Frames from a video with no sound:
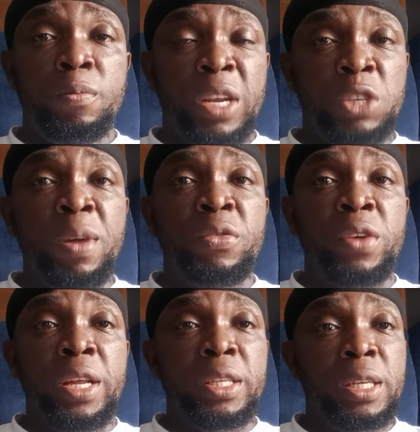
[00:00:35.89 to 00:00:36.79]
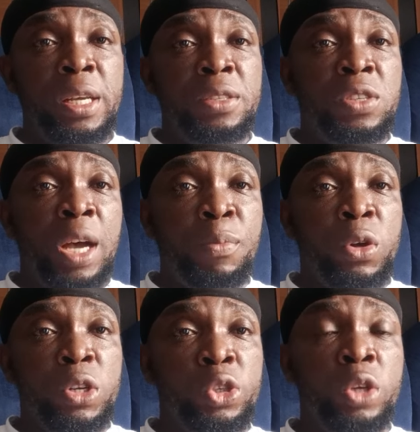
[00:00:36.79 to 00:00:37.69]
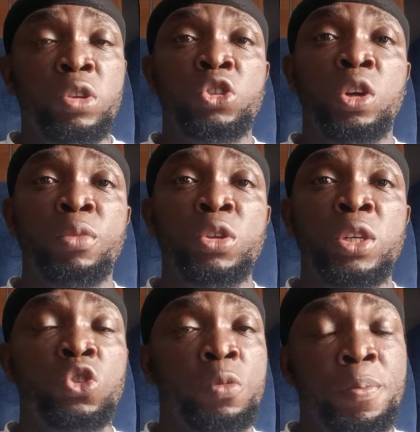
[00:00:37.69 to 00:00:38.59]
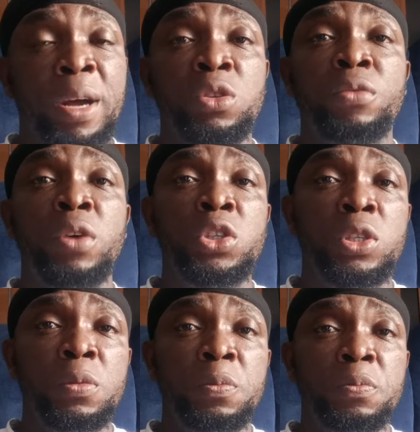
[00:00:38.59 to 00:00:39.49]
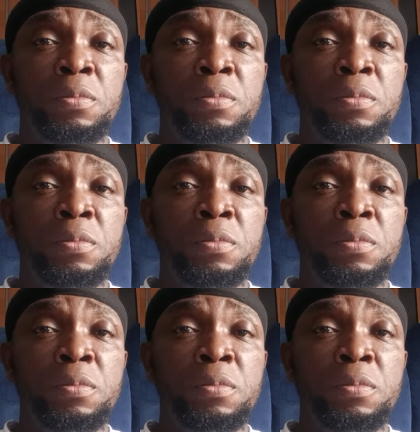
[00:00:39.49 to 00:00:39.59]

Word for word: Please, my friend, tap on the subscription button to be part of us.